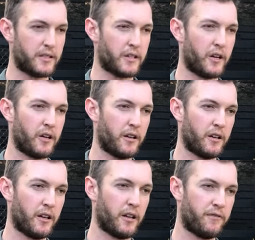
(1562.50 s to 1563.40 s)
So
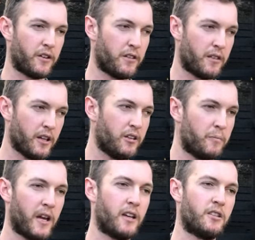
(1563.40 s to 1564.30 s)
if you think
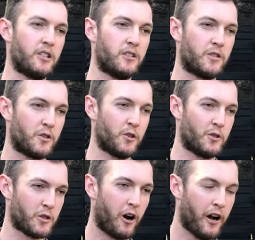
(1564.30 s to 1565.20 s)
your bandage is too
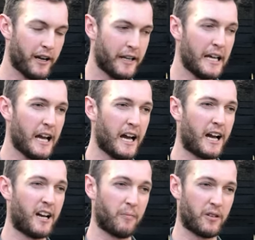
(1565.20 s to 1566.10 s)
tight,
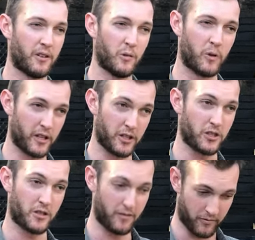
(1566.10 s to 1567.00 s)
you want to
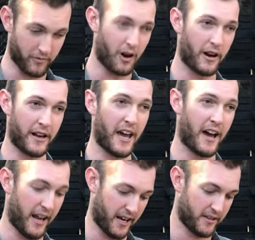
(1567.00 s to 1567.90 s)
just ride it
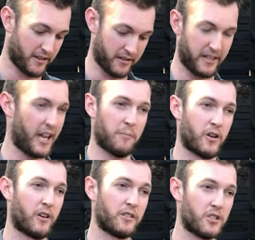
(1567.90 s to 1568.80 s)
out and keep
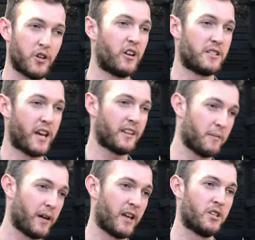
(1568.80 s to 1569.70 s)
it on. Do not take
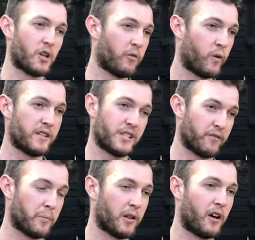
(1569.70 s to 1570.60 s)
the bandage off once
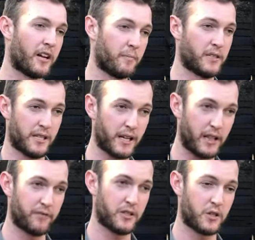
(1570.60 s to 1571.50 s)
you've applied it,
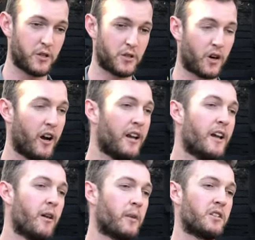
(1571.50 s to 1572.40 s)
particularly if it's too tight,
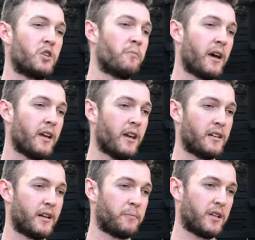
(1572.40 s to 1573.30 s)
because you may
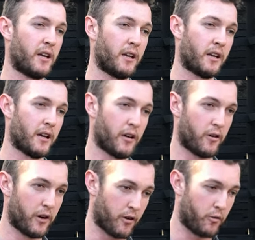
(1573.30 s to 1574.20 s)
end up getting
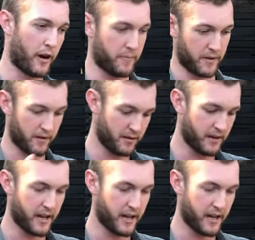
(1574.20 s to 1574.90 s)
a rapid